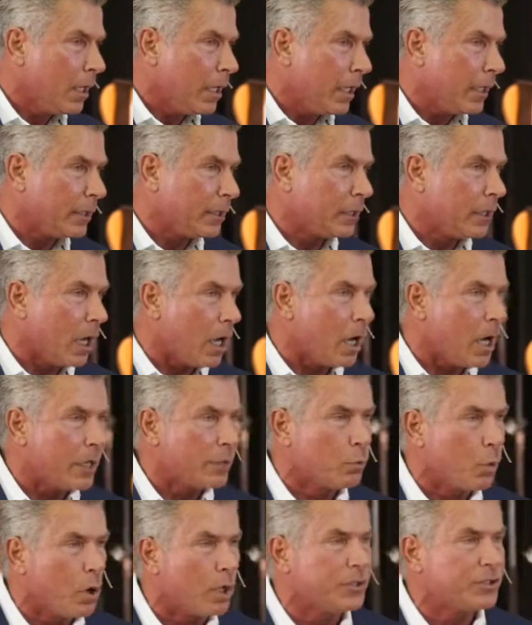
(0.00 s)
And
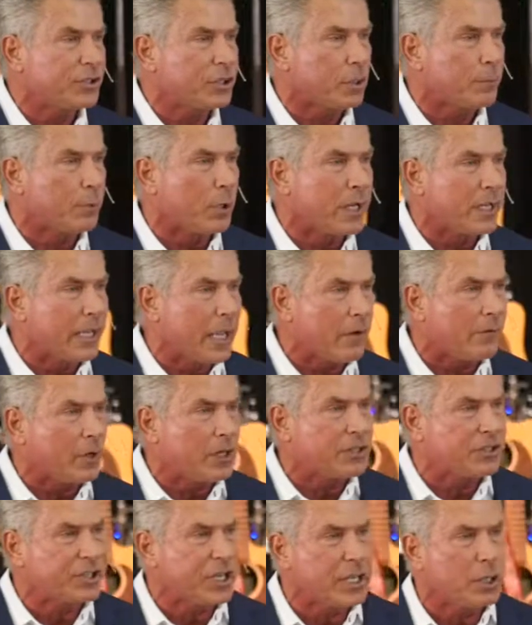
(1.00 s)
God wants to bring
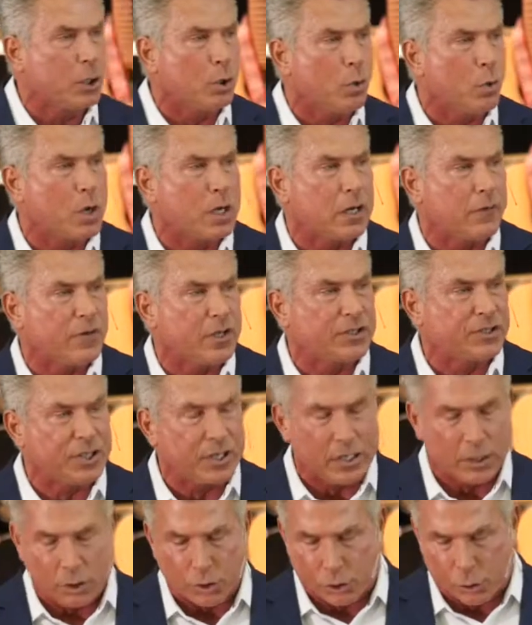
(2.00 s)
every single one of us
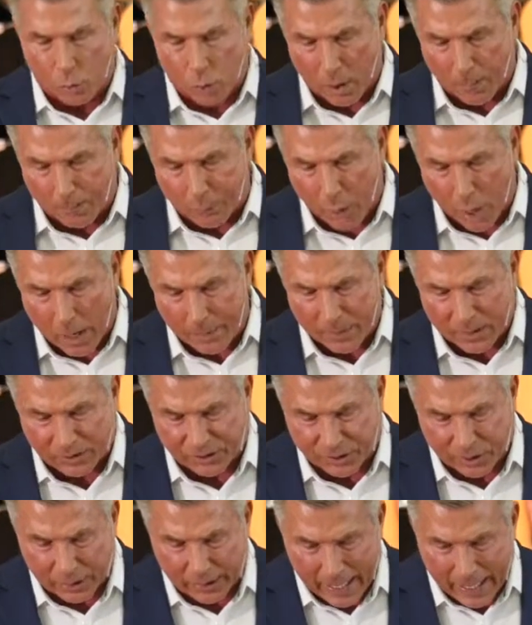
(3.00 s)
into a
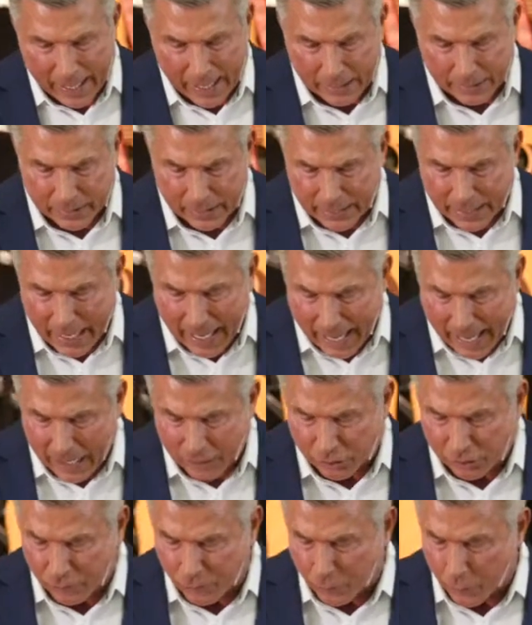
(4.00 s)
promised land that He
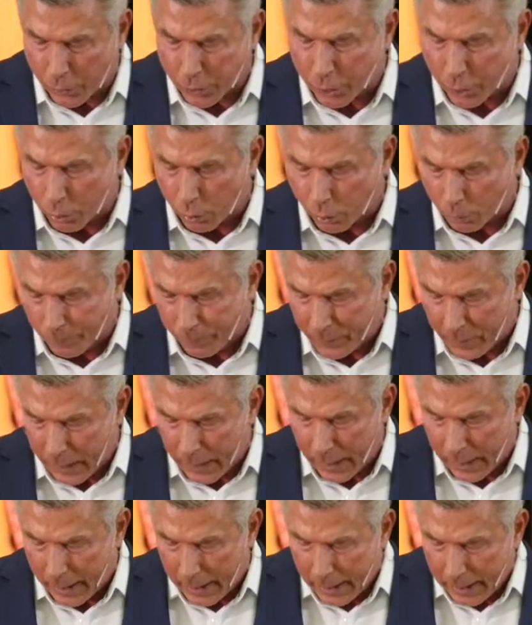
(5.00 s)
has for you.
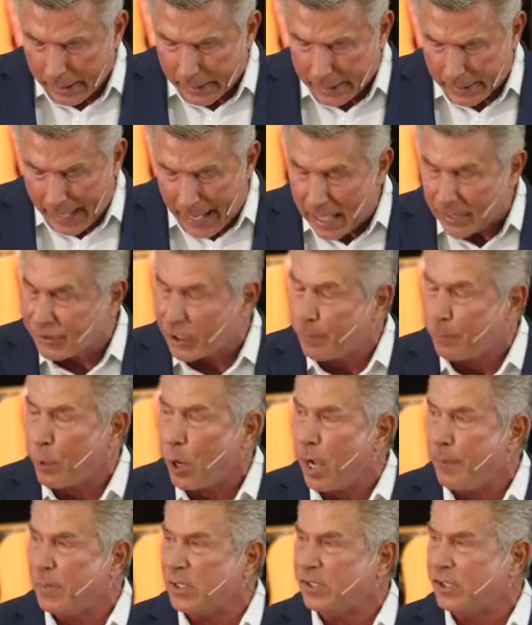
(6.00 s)
He has a
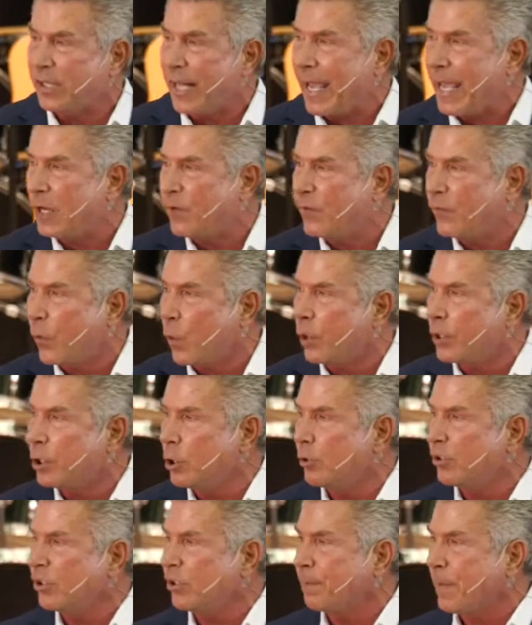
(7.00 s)
promised land for
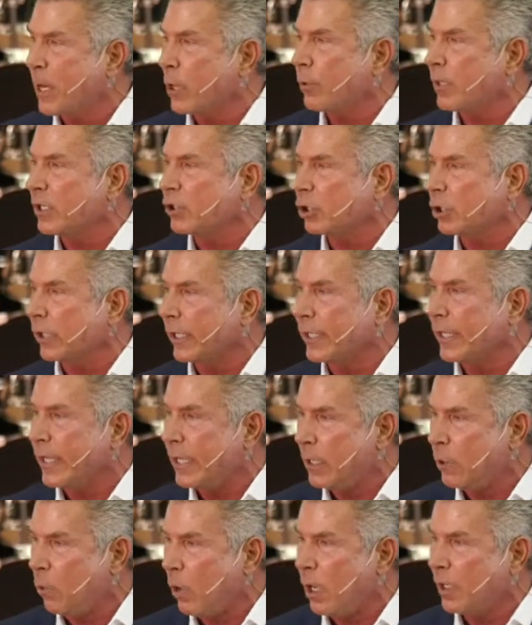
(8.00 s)
you spiritually.
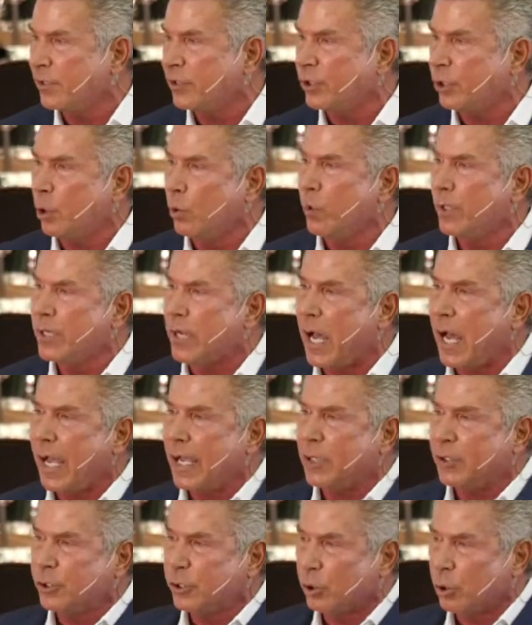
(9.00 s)
He wants you and
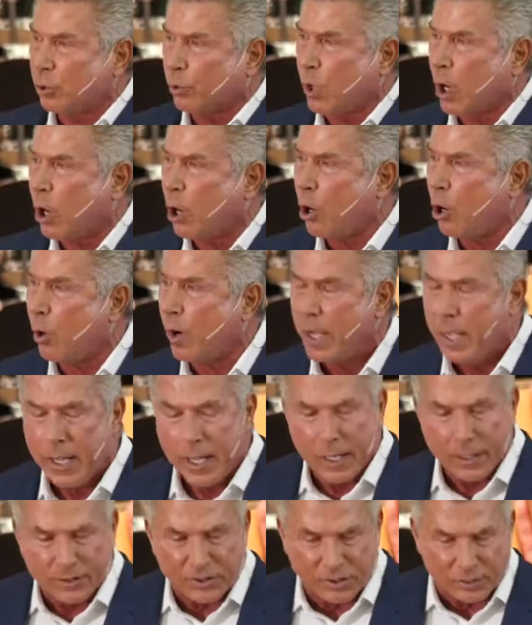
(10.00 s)
I to grow
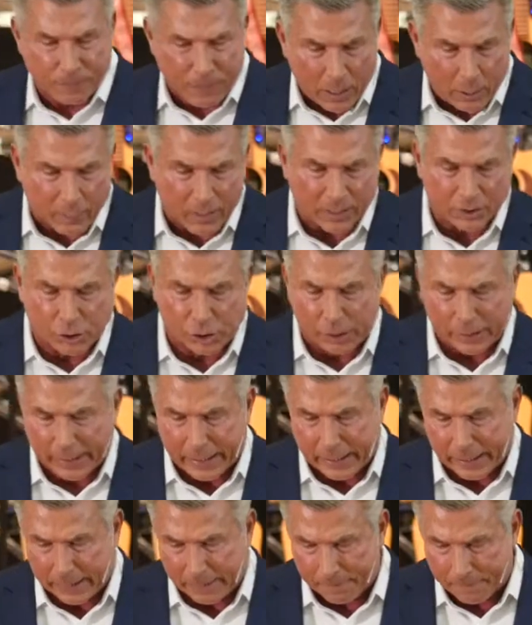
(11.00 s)

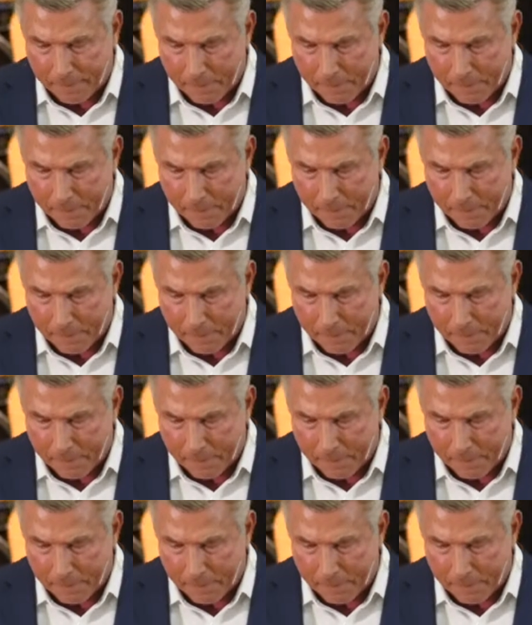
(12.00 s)
spiritually.